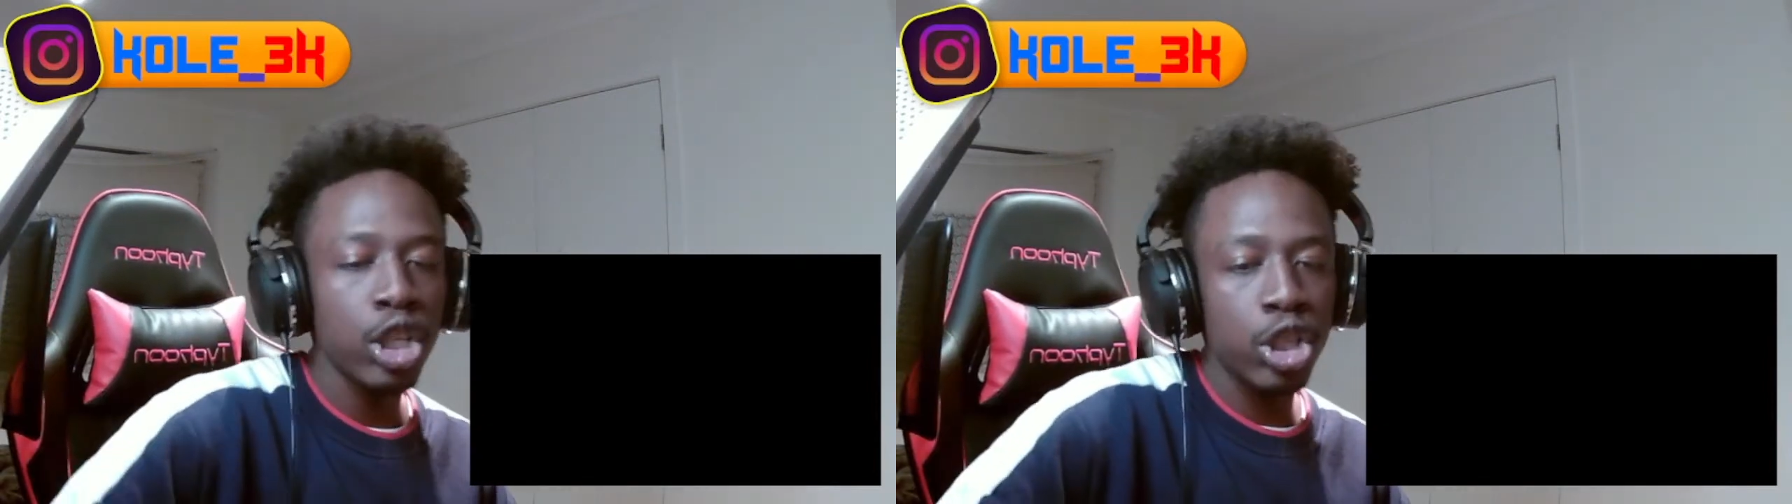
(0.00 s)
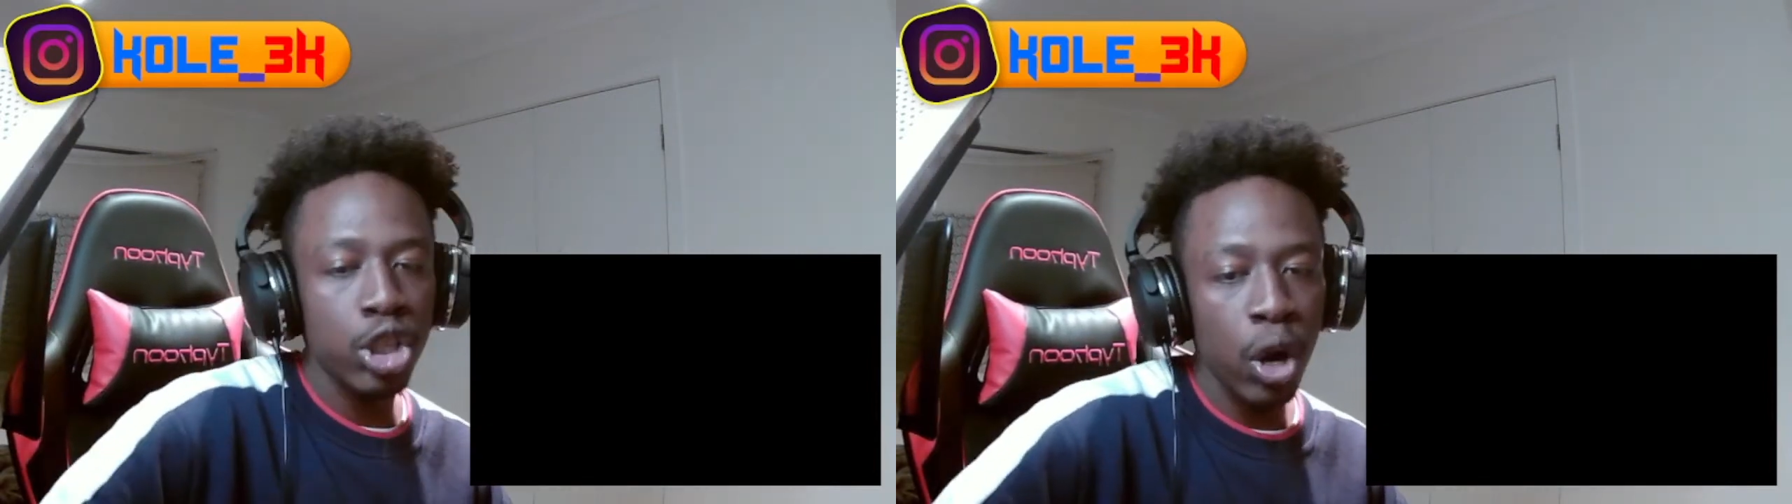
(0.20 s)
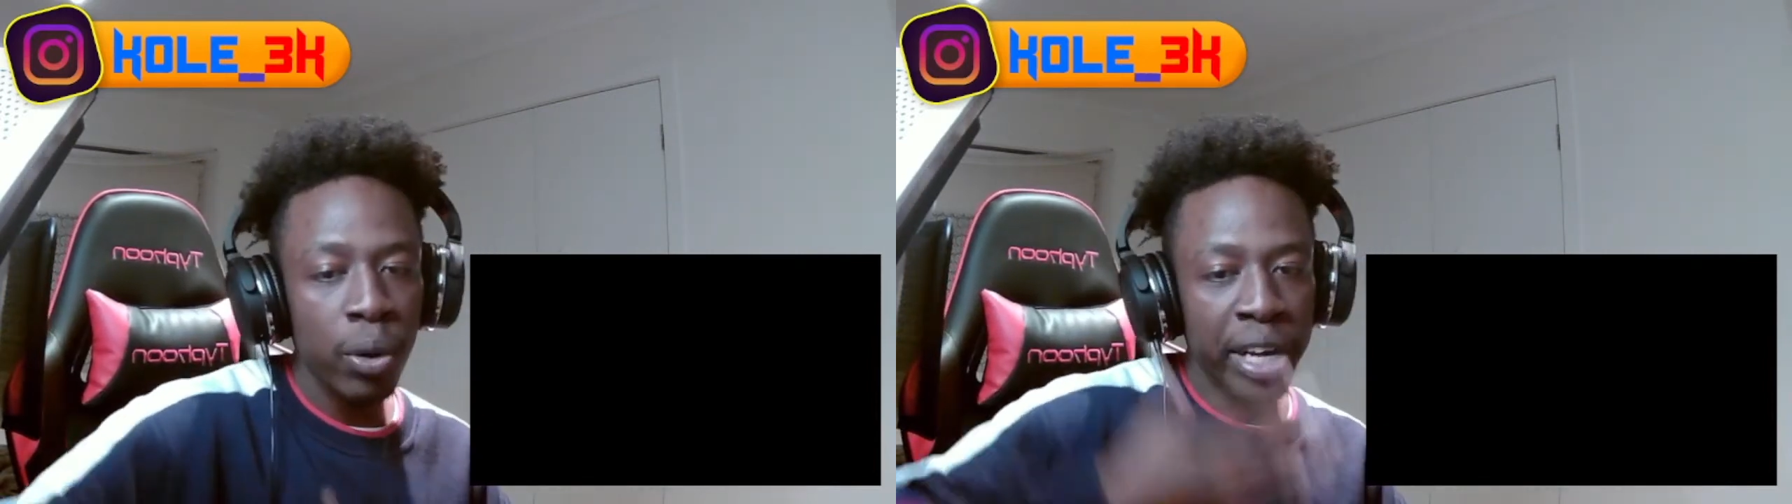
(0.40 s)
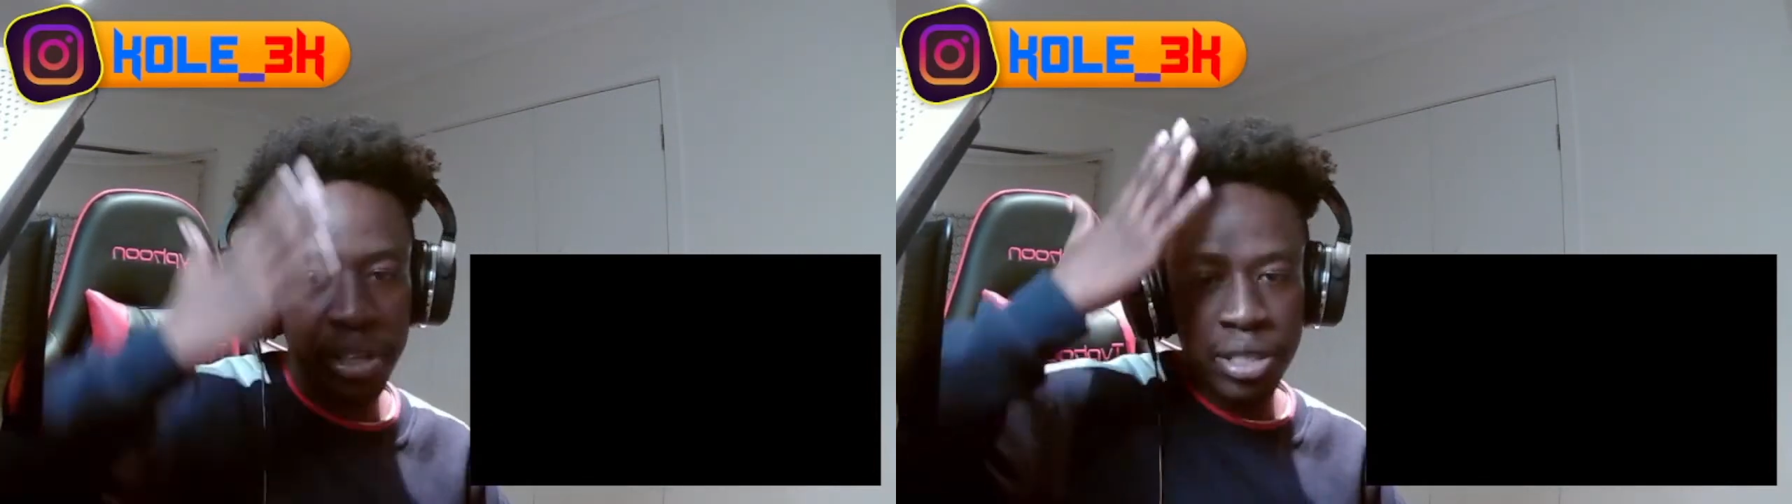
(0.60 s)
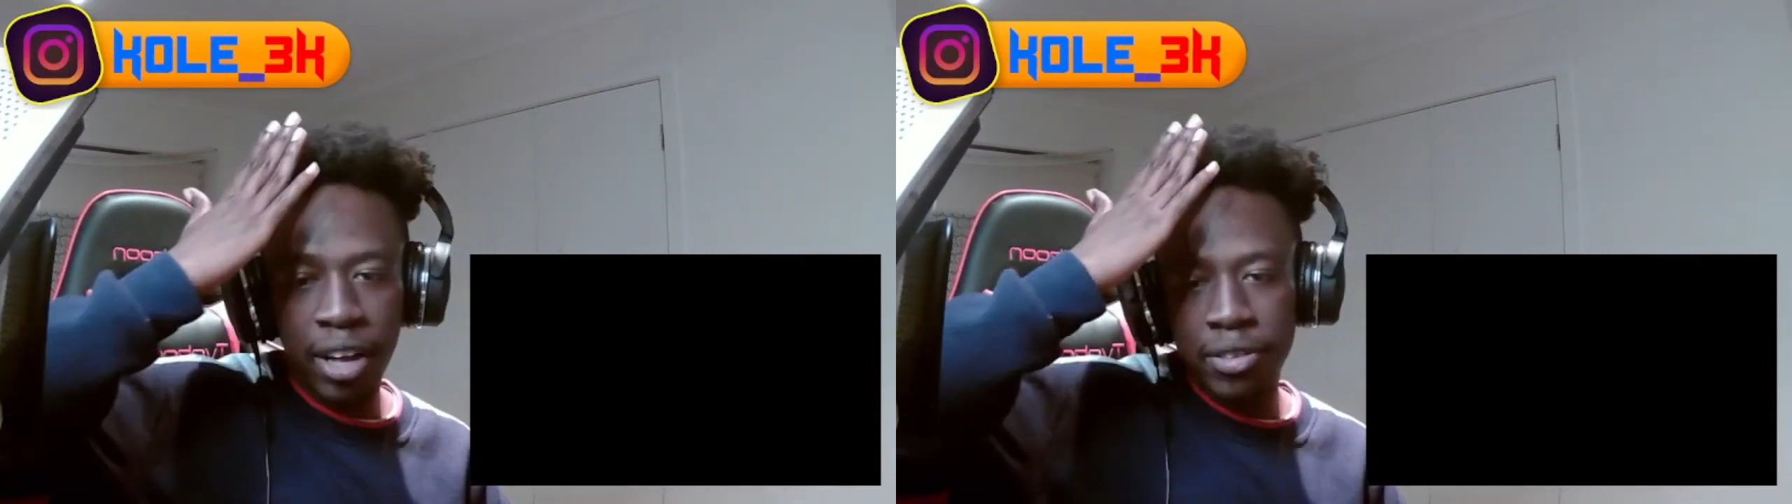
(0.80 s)
show, get
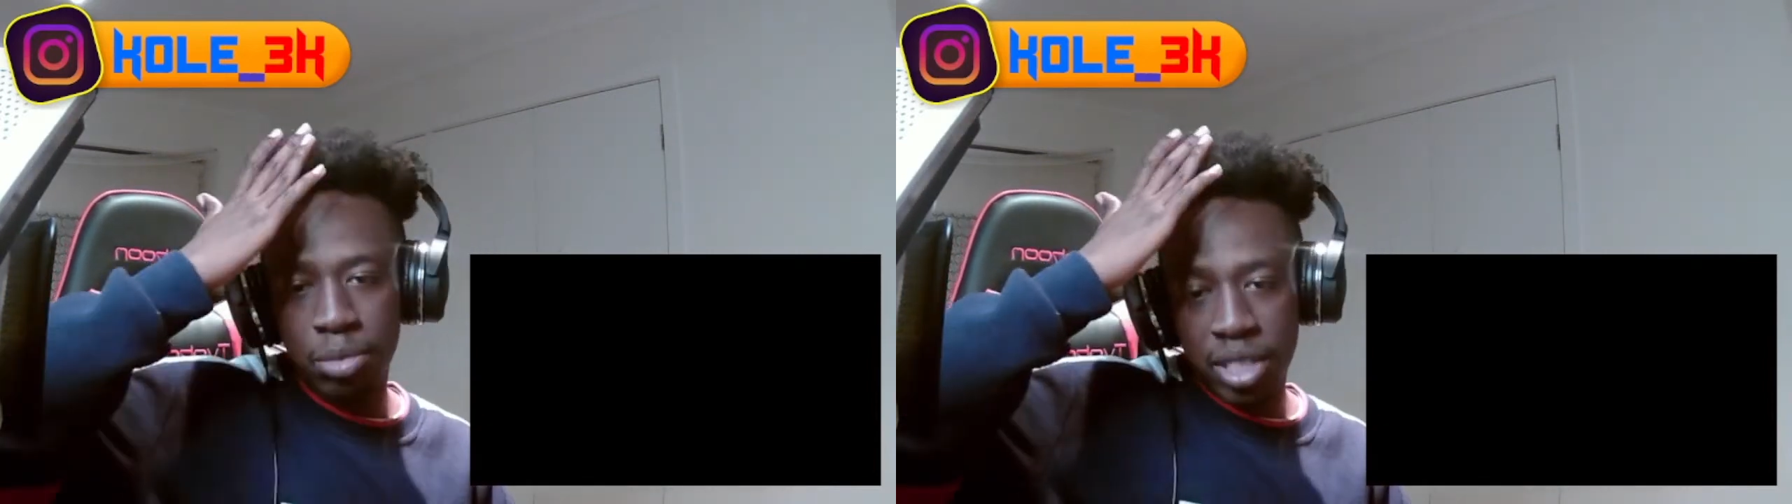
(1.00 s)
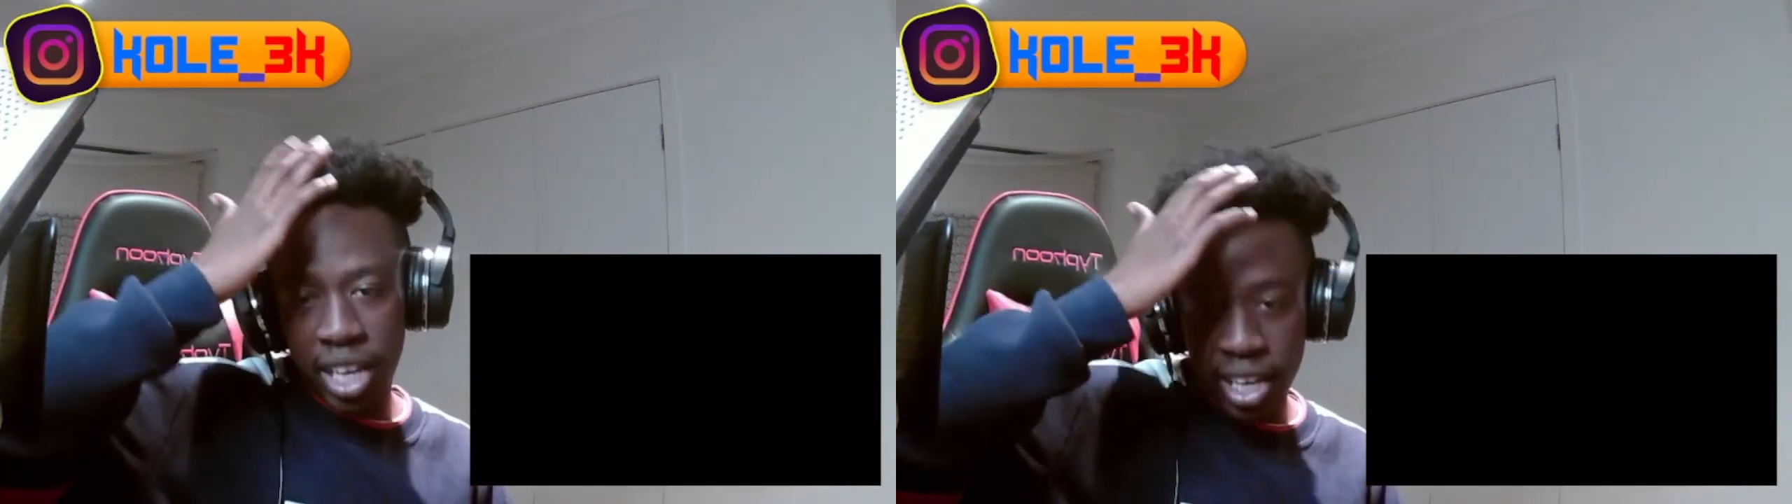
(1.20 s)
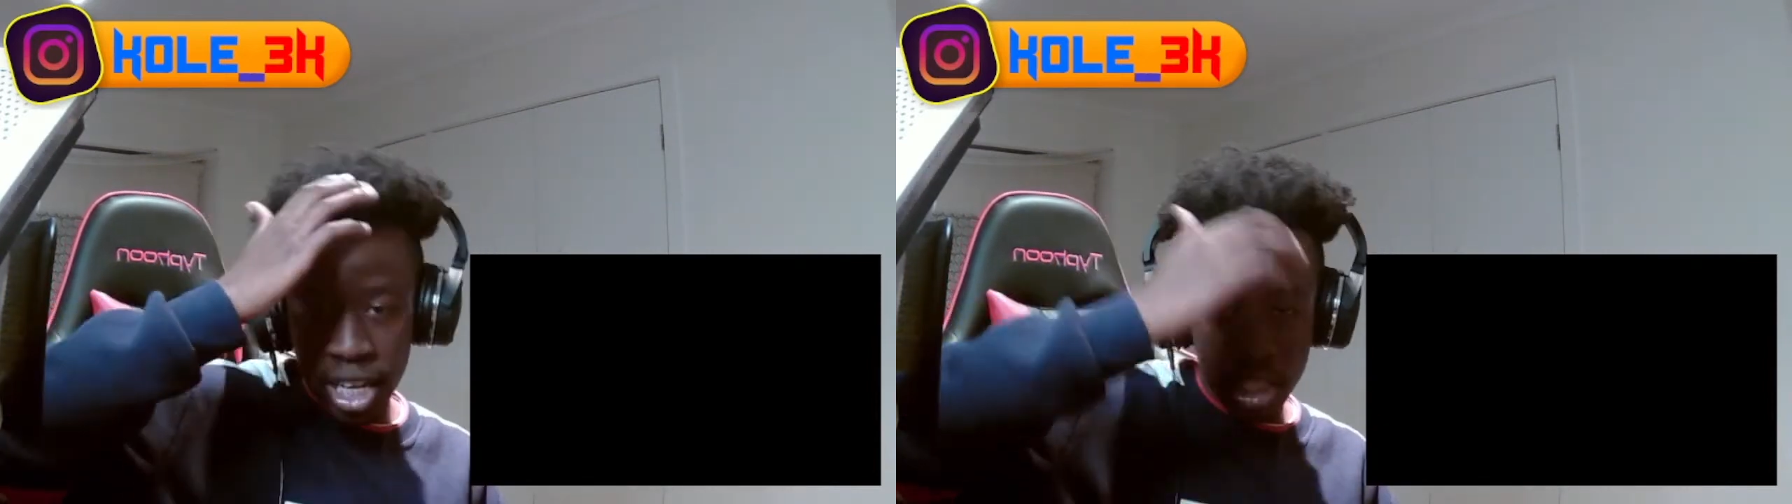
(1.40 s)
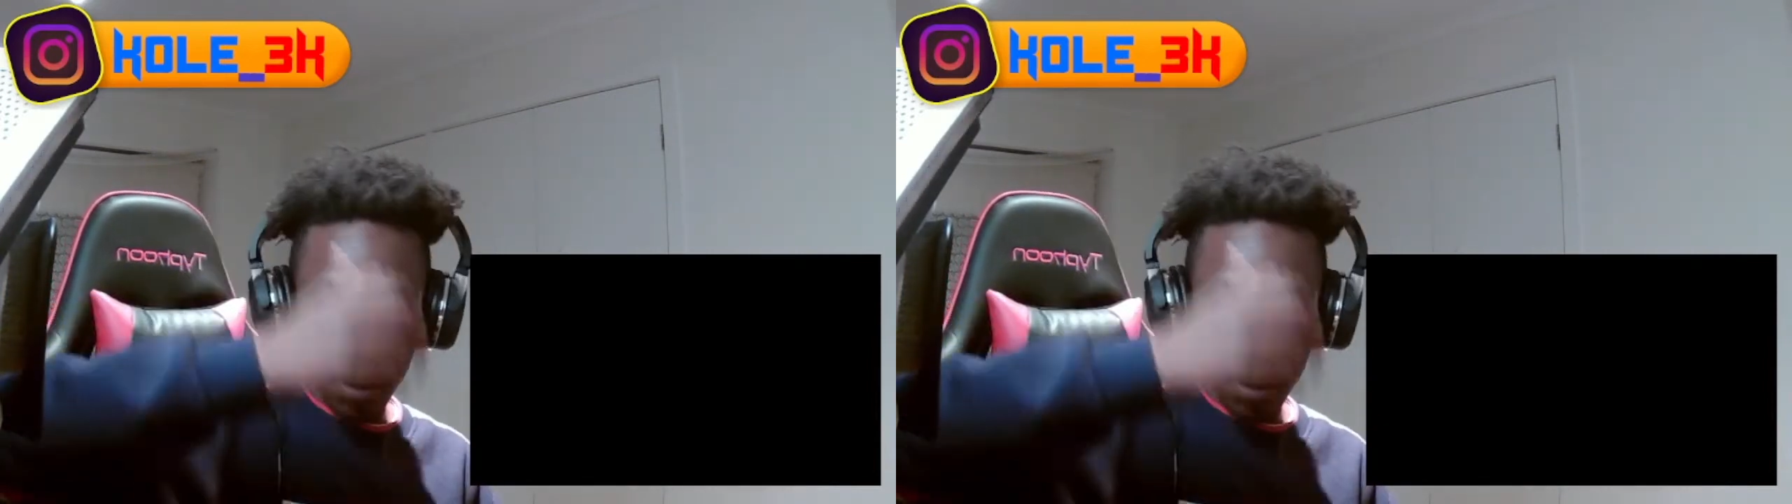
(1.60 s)
yourself some tickets.